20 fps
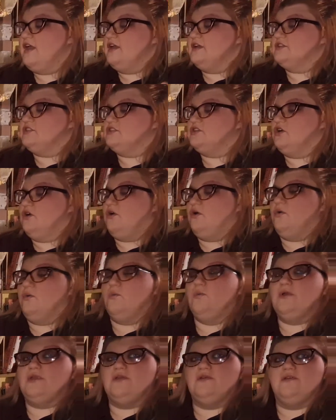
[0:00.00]
So
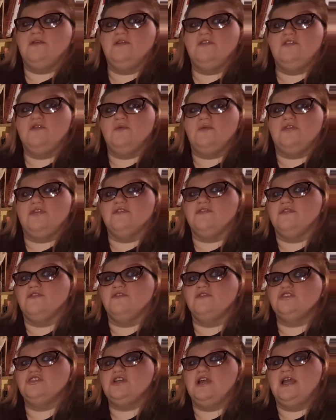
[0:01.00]
when you use it with the
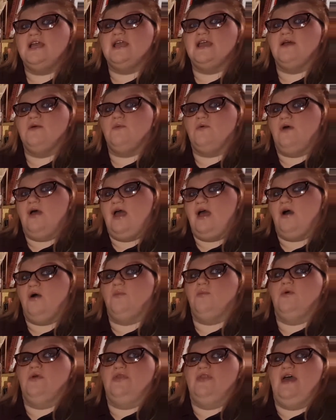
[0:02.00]
Fuchsite, it will
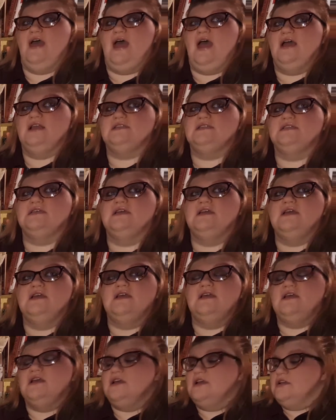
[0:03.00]
help with that.
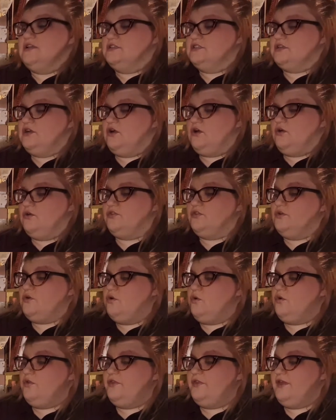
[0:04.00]
So the
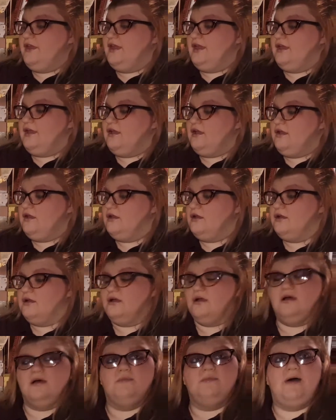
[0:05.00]
cool thing
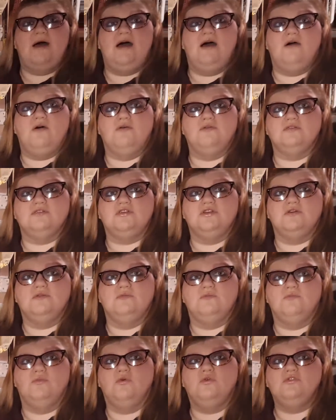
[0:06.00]
about
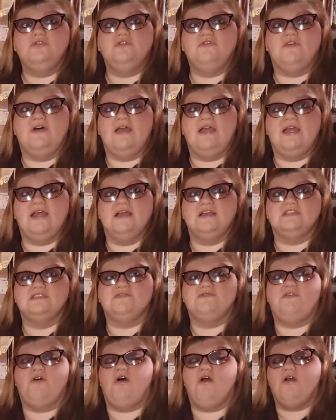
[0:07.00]
Moldavite as
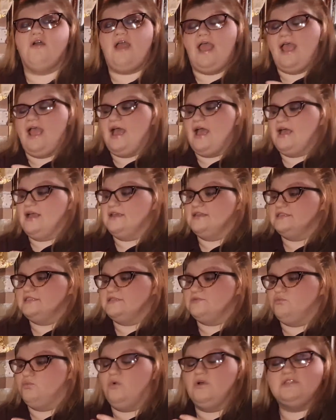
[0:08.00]
far
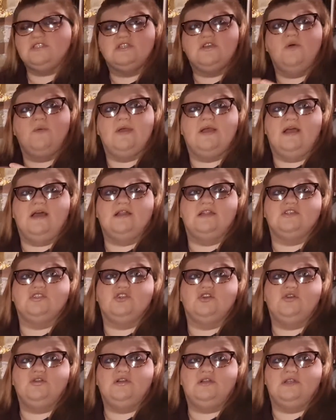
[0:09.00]
as what's going on
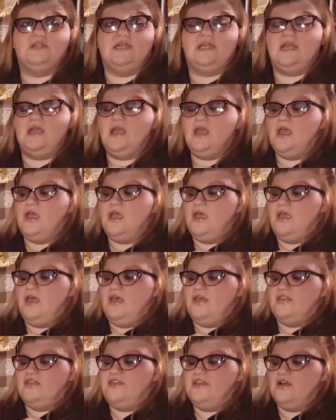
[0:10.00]
internally,
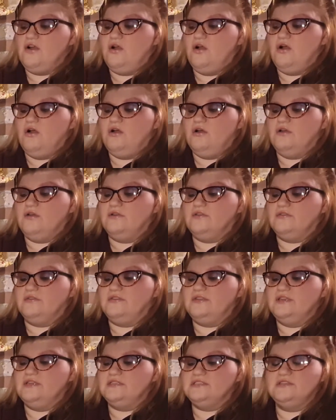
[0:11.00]
there are
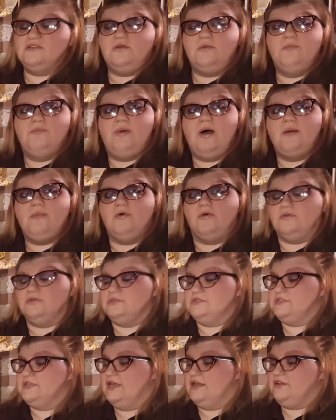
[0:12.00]
these little
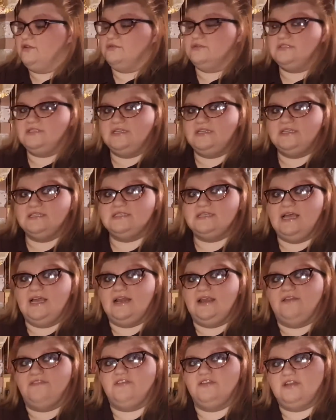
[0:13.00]
bubbles that you'll see inside
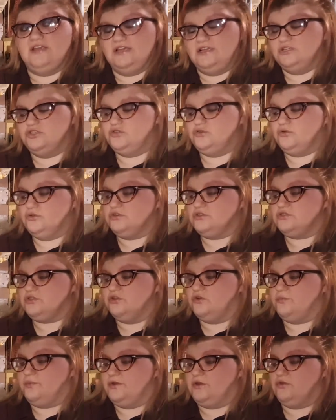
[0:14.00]
it. If you take a jeweler's
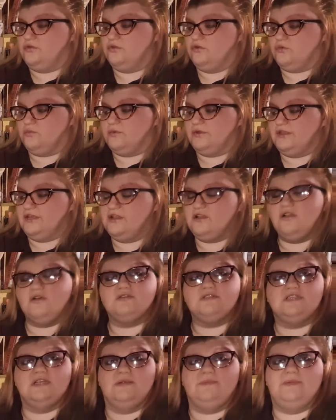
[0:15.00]
loupe and you look really
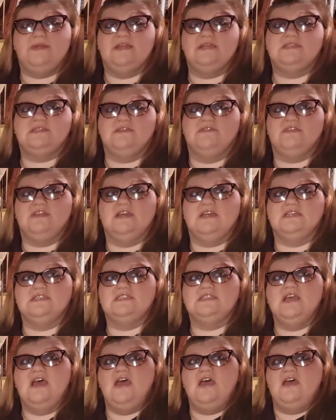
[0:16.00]
close at a piece of
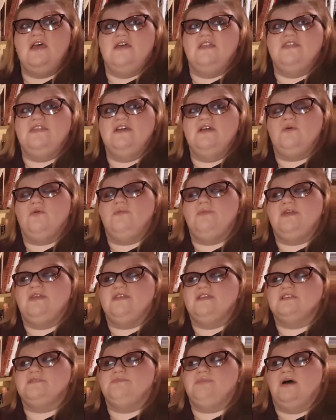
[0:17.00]
this, there will be
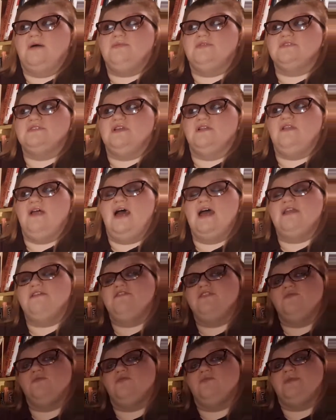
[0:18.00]
these bubbles. A lot of
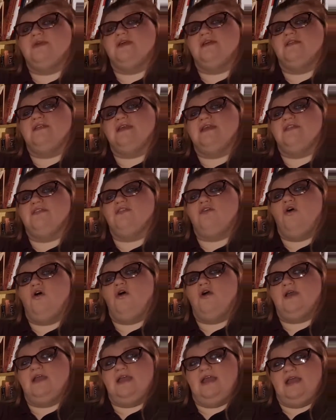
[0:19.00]
them will be
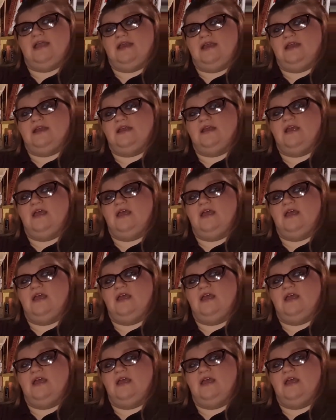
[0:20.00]
elongated.